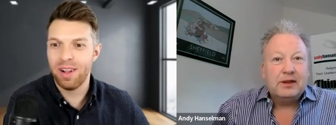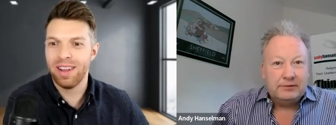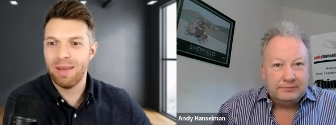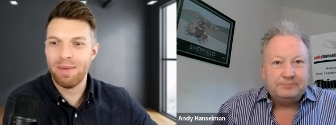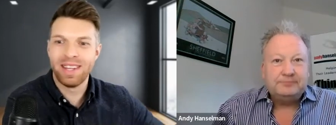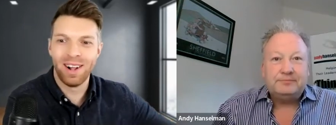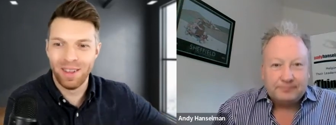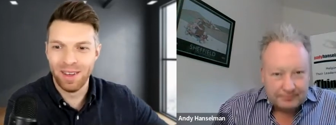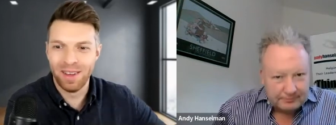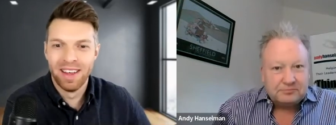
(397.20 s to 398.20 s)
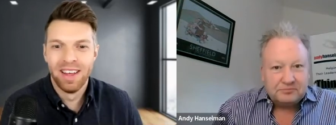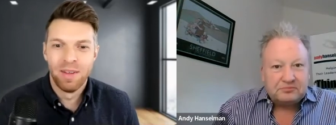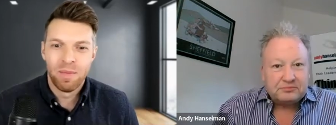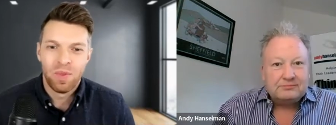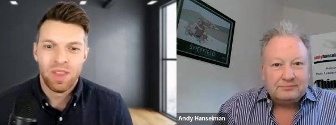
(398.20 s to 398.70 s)
Speaker 1: let me tell you,
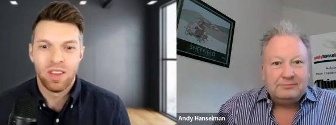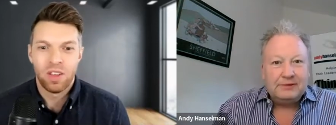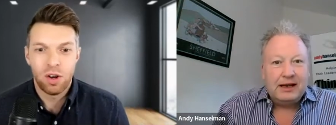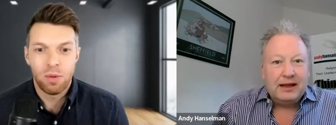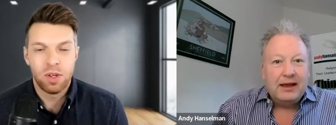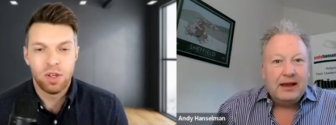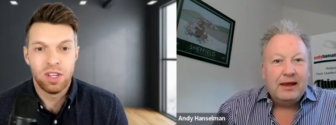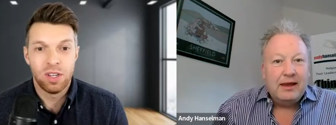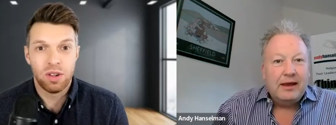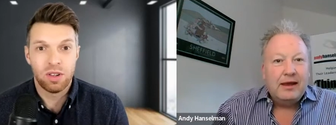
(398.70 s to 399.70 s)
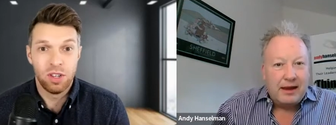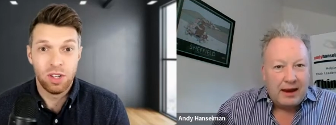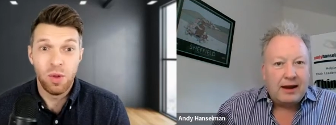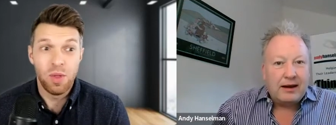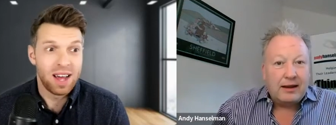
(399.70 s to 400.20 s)
there's a good opportunity as well to do
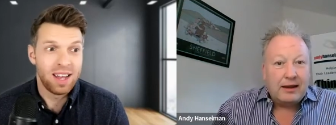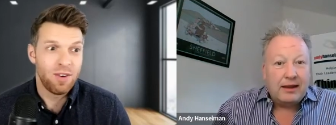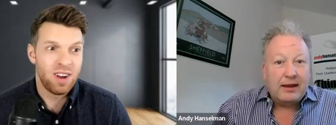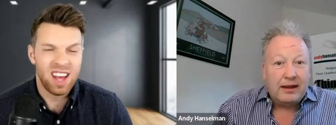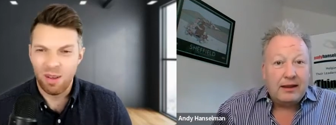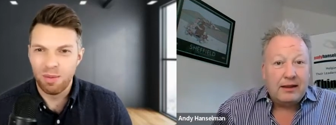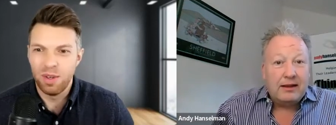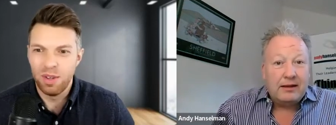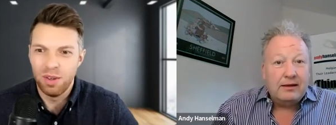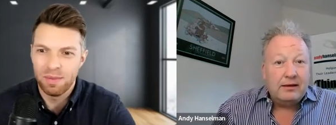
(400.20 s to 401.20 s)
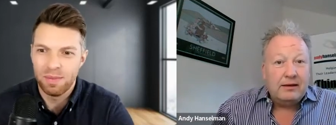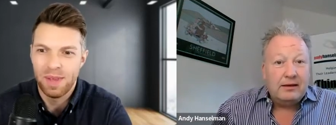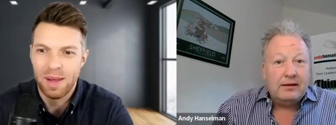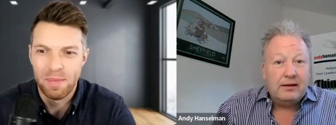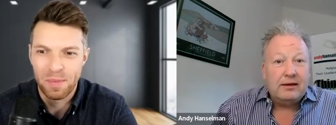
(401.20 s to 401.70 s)
that. And it really helps you do
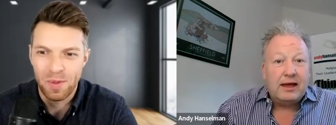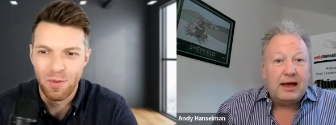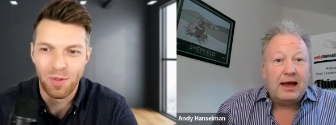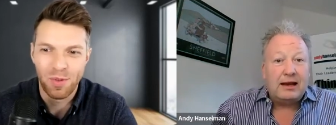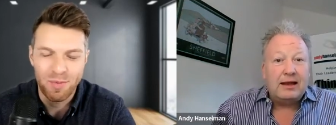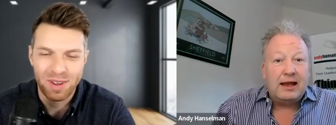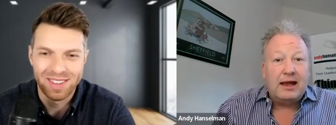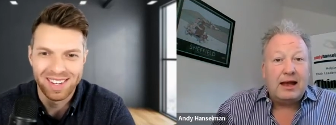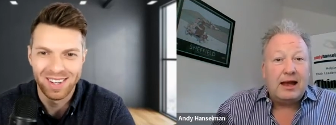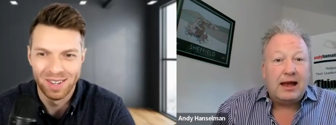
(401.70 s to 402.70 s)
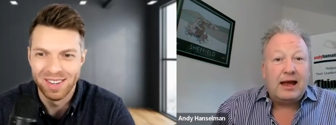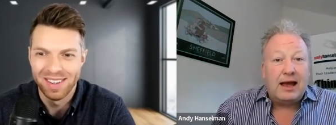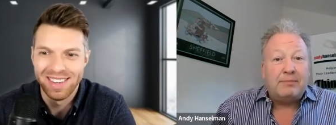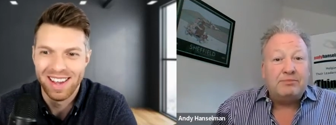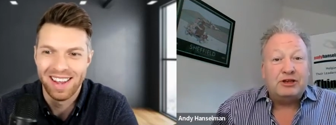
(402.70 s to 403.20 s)
run through your presentation.
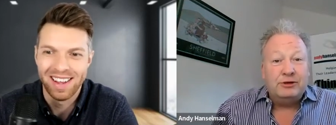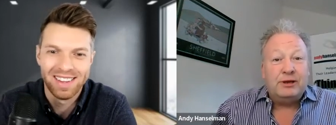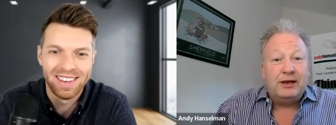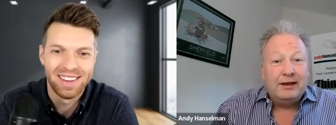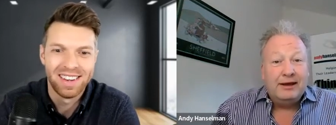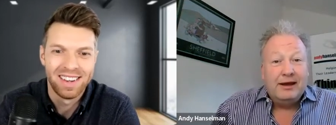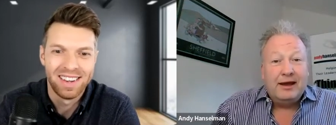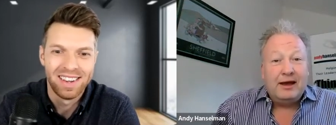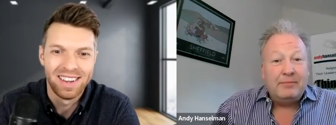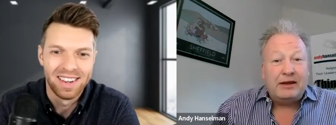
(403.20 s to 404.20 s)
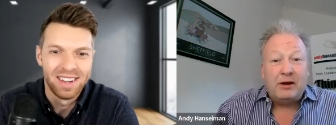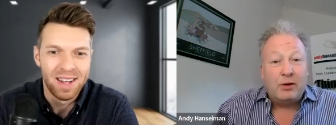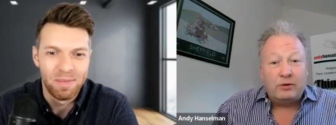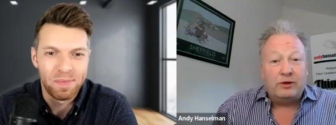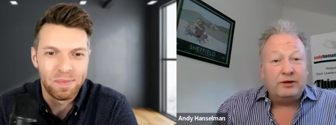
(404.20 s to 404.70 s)
Yeah,
Speaker 2: absolutely. You know,
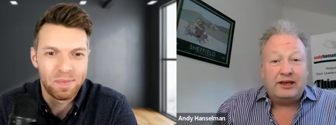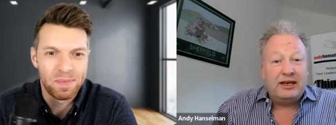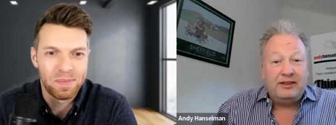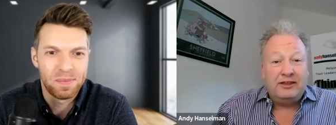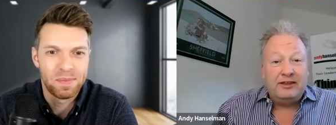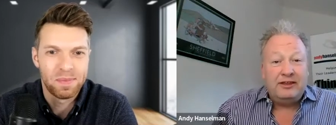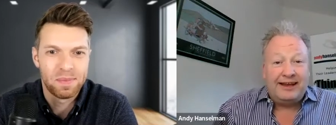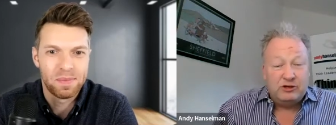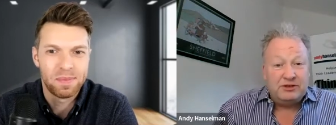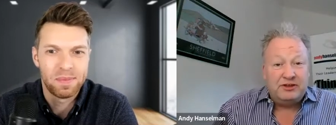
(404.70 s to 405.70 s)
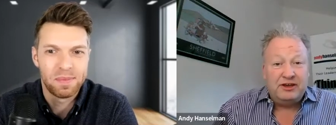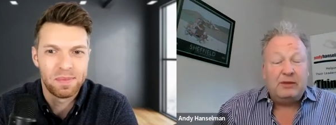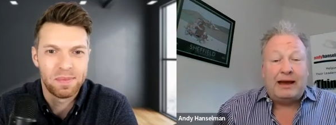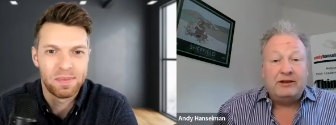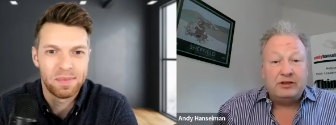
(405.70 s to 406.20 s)
one of the key things I encourage people to
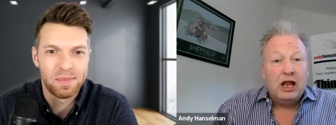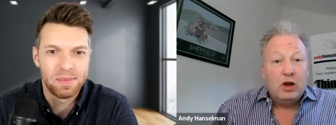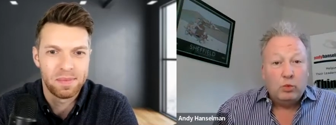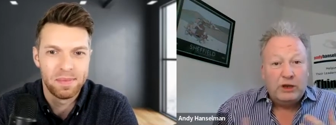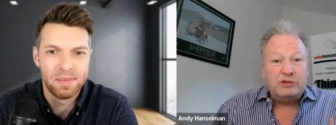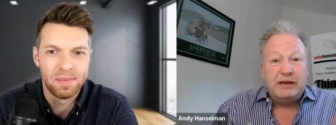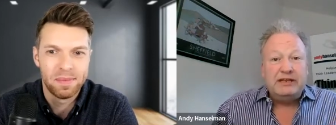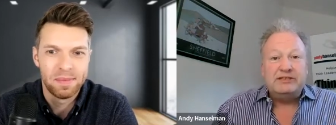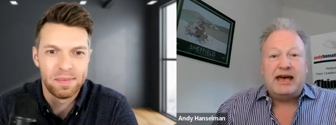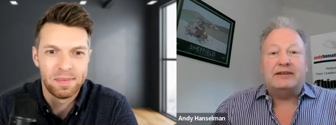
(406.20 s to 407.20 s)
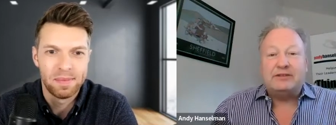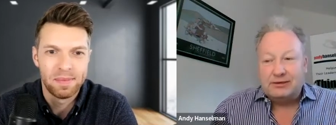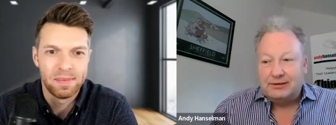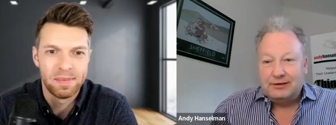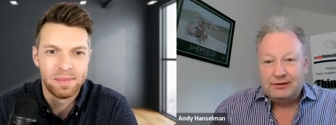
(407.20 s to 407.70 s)
think about is which means
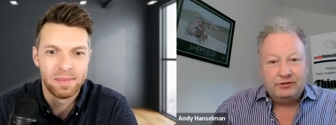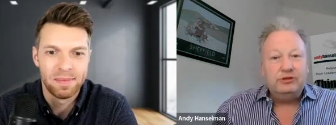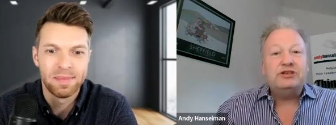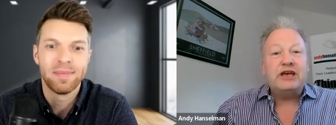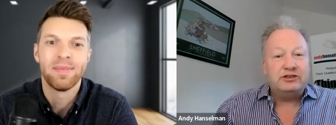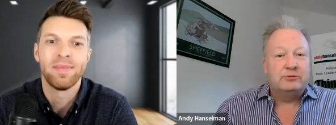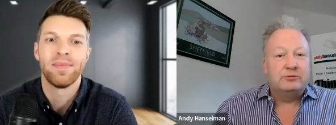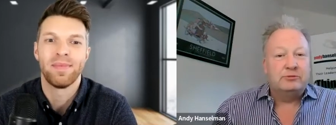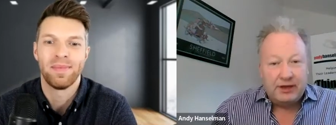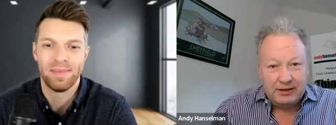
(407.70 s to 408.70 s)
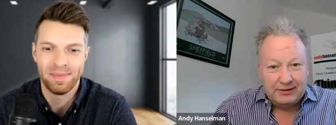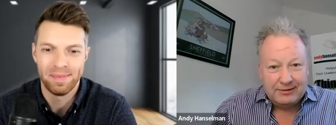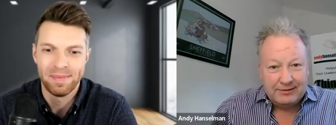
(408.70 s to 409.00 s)
that. So you say something,